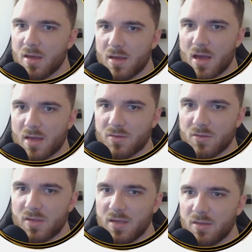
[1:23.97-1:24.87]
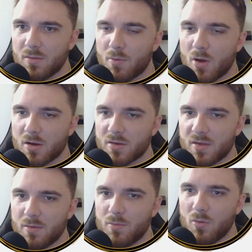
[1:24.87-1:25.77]
As you see, the product's
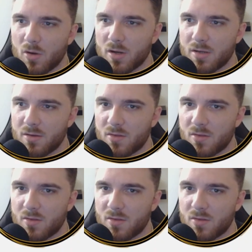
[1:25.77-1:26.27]
imported.